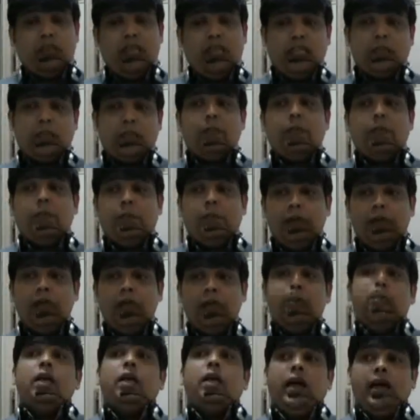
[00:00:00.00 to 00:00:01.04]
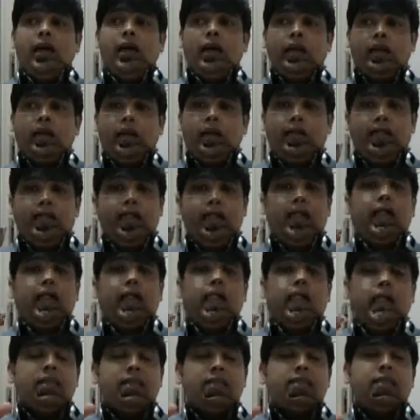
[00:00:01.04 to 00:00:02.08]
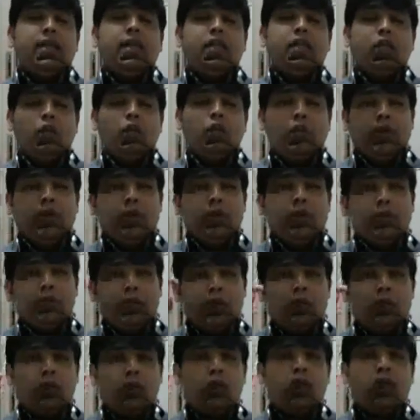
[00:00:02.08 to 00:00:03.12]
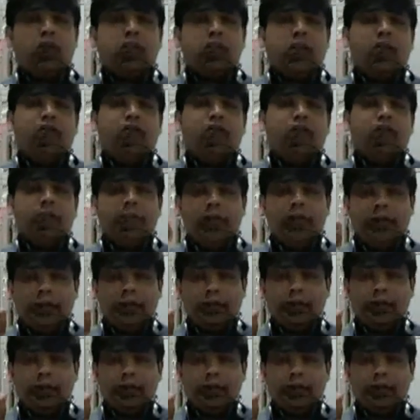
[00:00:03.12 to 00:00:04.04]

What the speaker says: That's people. The V lecture is there. You can do the sum with me.